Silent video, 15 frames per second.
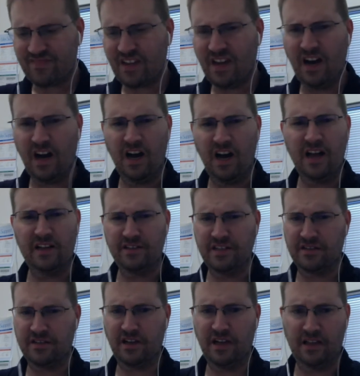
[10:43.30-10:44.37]
uh, at
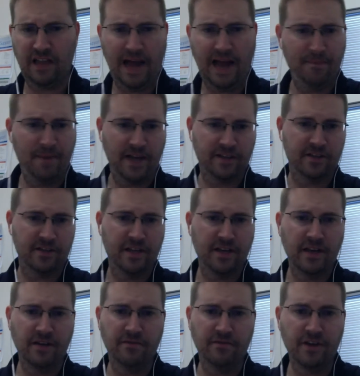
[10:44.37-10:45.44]
least uh, lab based in,
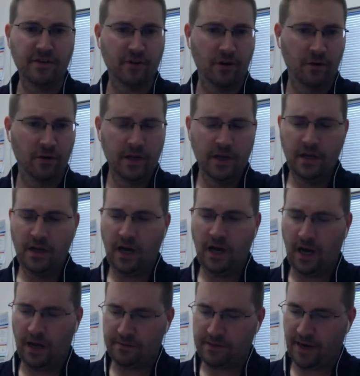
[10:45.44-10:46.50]
in vitro
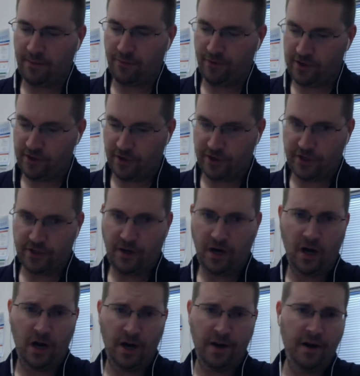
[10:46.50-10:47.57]
uh, type research
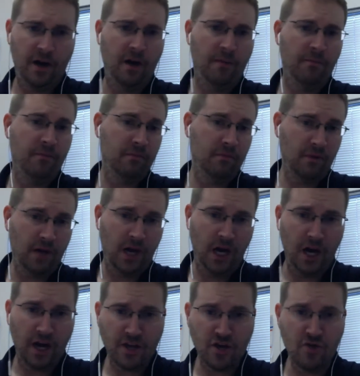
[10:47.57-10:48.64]
on um,
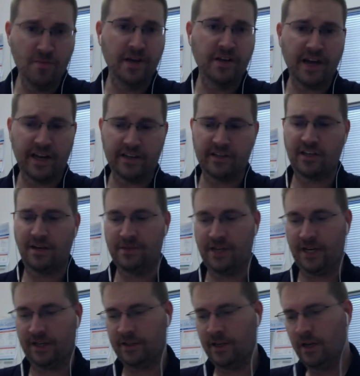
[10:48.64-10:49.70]
uh, human test
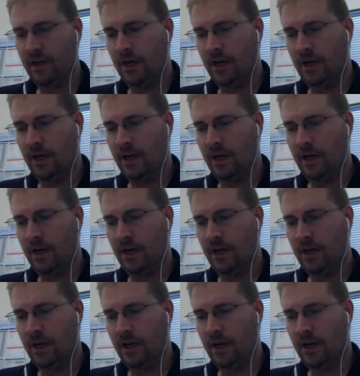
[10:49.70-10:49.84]
subjects.